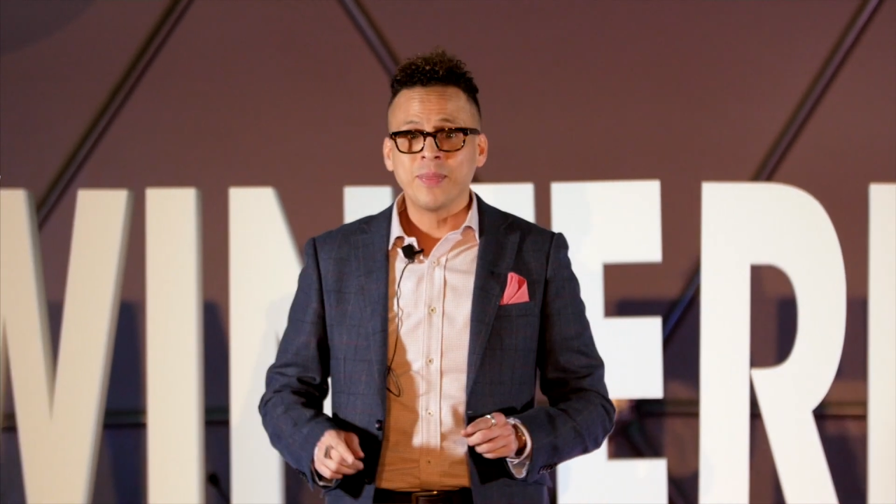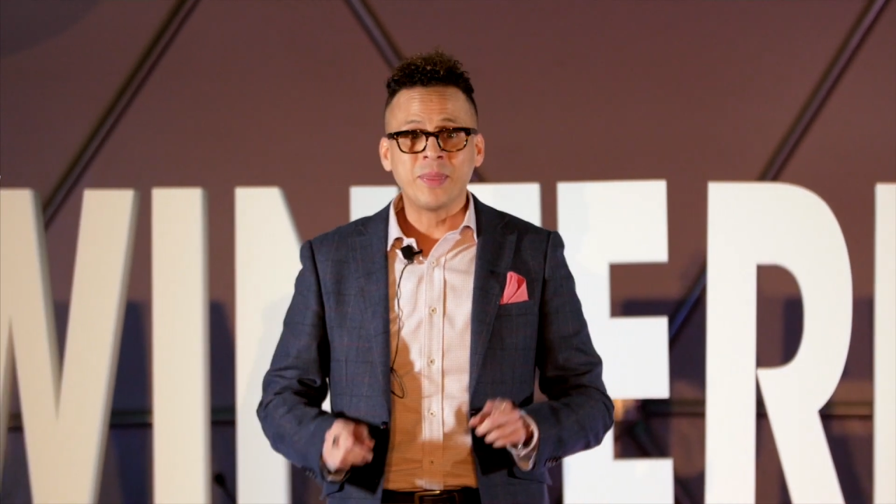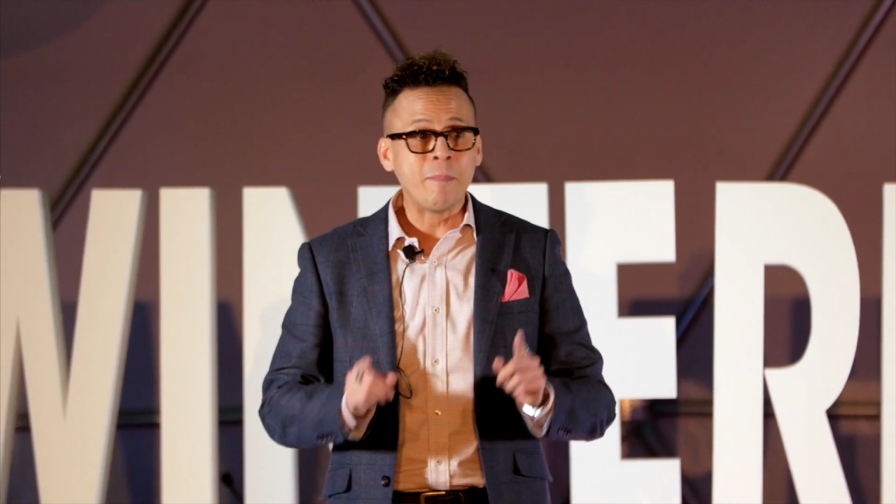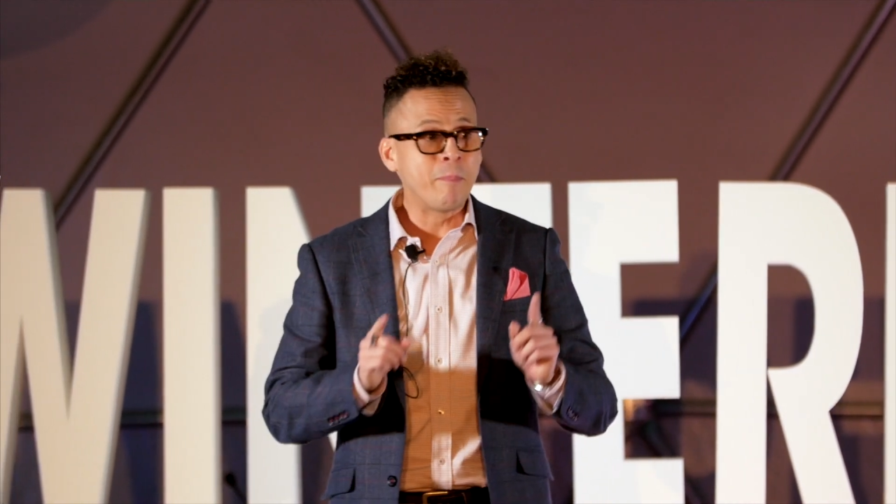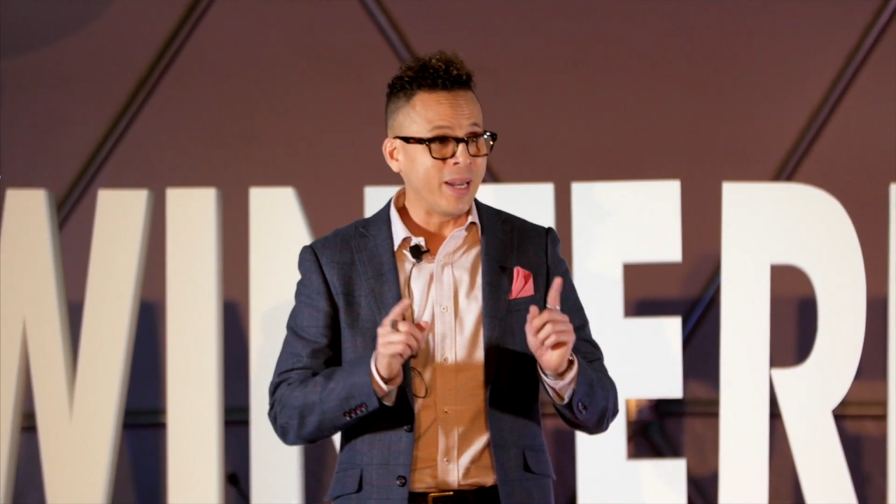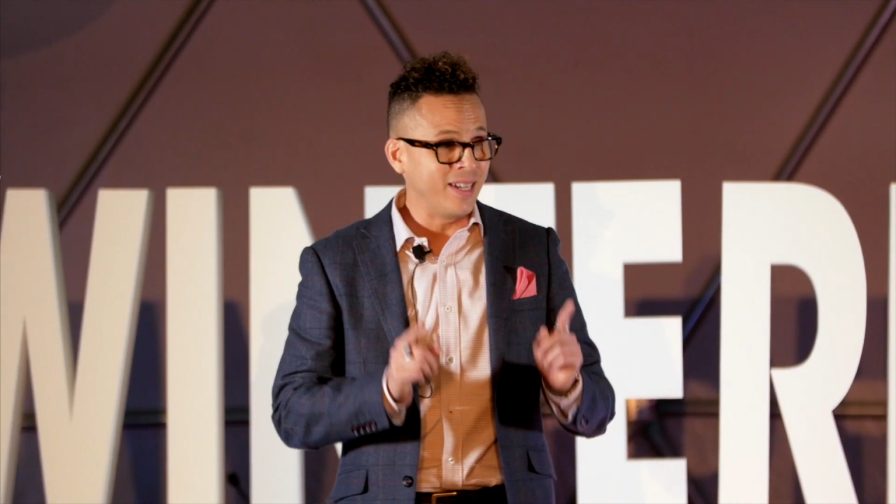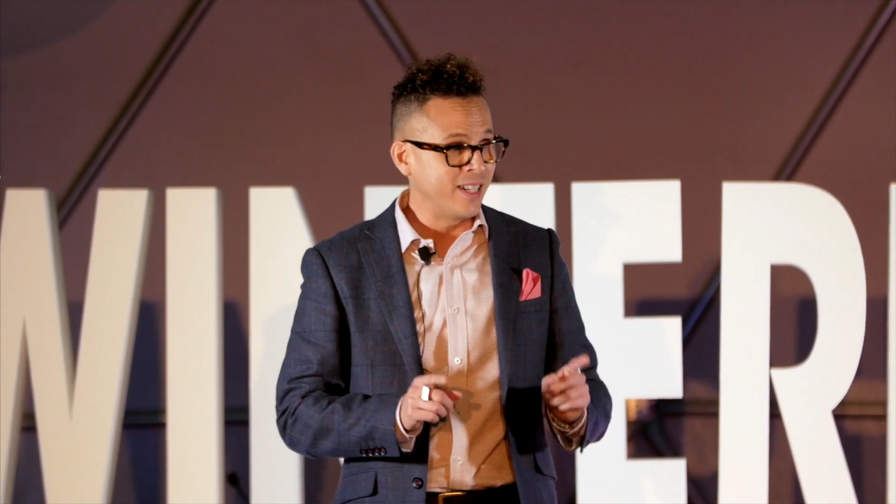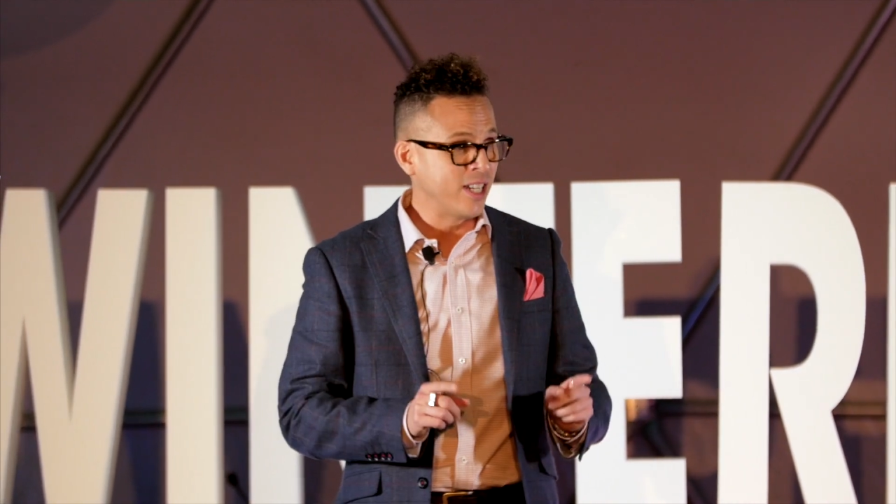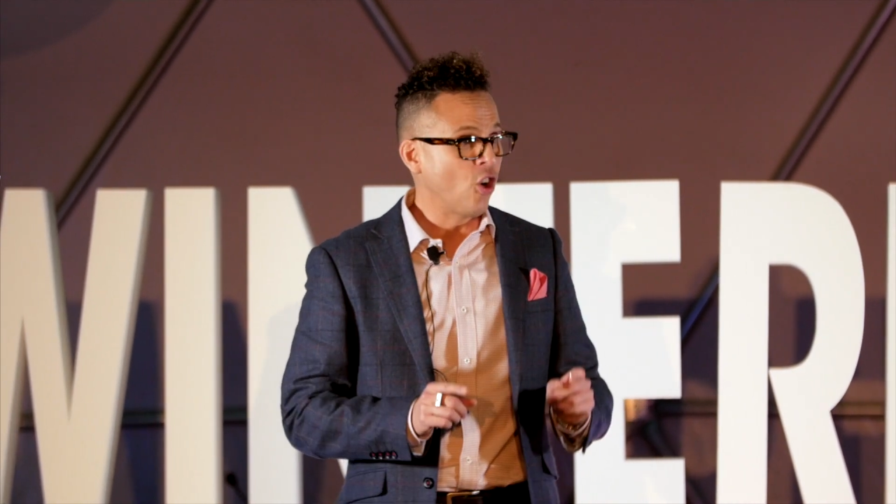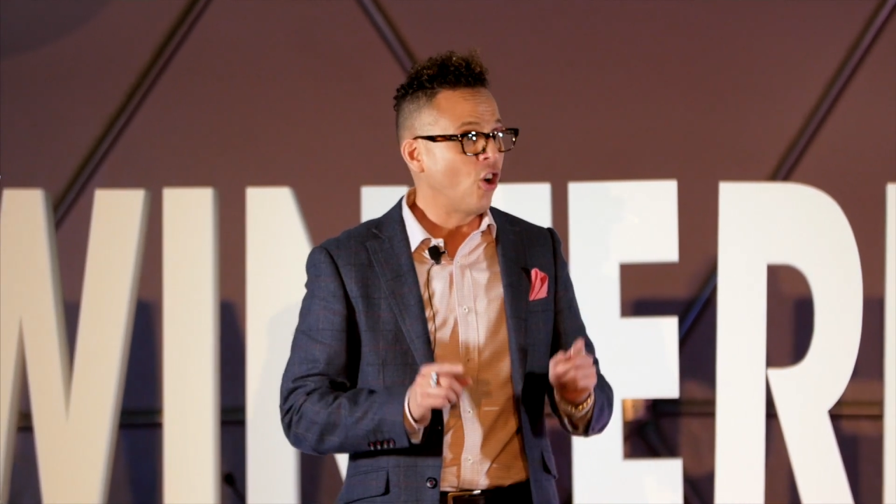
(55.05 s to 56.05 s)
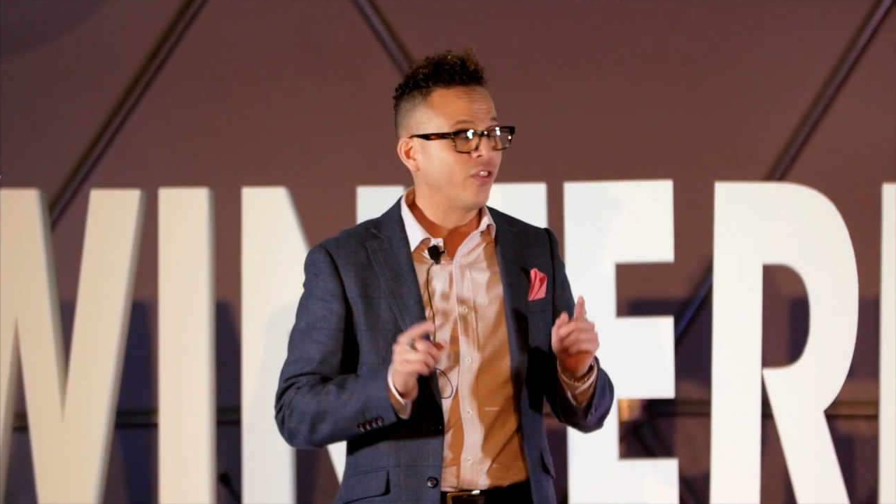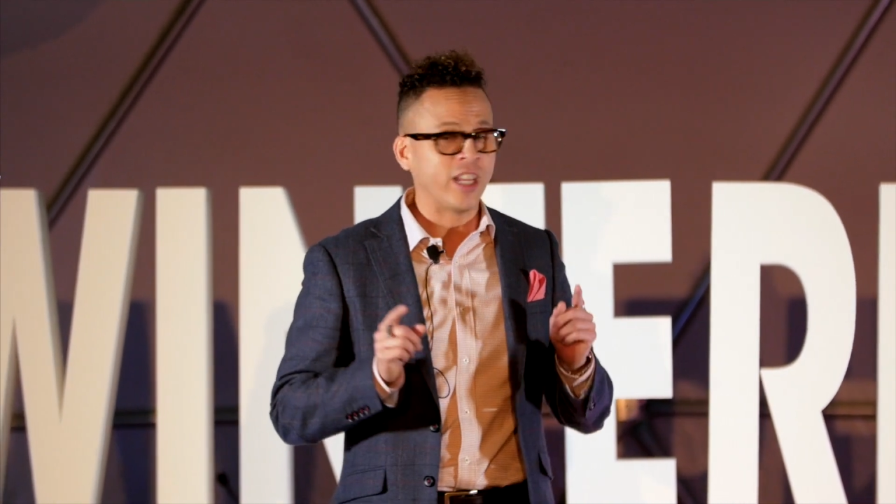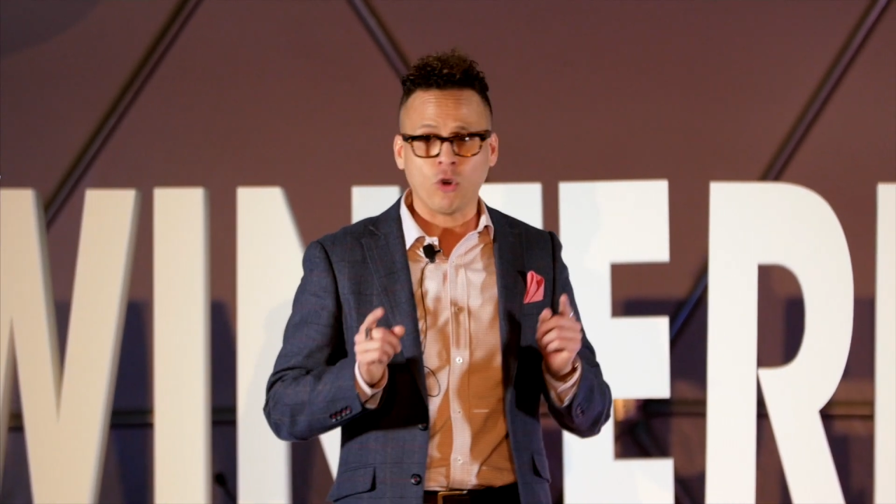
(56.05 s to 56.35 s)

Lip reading: depending on the